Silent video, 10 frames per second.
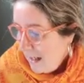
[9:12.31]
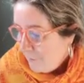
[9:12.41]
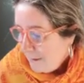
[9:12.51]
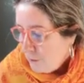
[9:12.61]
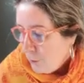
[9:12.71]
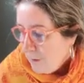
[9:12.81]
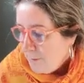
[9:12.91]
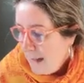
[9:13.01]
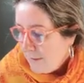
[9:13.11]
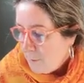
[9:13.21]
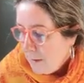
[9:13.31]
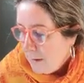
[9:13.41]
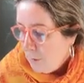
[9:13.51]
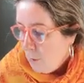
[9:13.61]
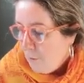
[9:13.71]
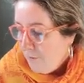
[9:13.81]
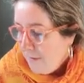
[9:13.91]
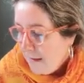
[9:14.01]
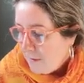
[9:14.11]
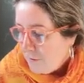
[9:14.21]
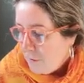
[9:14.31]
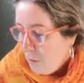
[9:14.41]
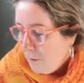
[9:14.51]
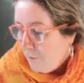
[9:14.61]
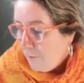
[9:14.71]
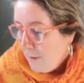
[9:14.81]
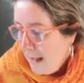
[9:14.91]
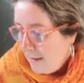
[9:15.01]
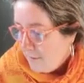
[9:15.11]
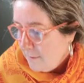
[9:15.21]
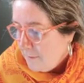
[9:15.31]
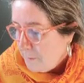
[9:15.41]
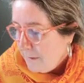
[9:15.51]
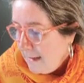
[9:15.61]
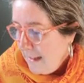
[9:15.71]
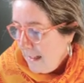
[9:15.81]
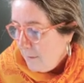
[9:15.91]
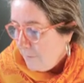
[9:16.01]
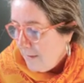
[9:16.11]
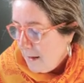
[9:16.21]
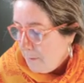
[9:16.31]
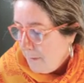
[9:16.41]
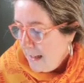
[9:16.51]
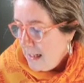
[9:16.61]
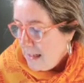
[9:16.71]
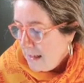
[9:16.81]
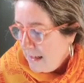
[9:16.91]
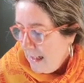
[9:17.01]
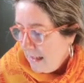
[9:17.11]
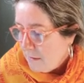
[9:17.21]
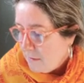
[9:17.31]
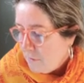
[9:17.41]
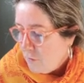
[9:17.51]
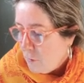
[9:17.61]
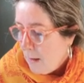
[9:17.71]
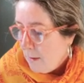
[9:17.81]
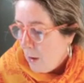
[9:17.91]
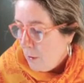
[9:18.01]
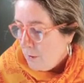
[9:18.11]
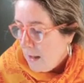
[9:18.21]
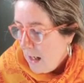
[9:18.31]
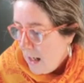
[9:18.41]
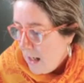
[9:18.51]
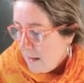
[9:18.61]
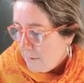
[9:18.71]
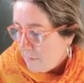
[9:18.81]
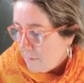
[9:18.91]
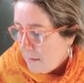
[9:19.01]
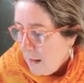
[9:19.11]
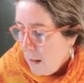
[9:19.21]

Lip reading: Victoria Maxwell, or Vix to her friends, believes that being connected to our own hearts,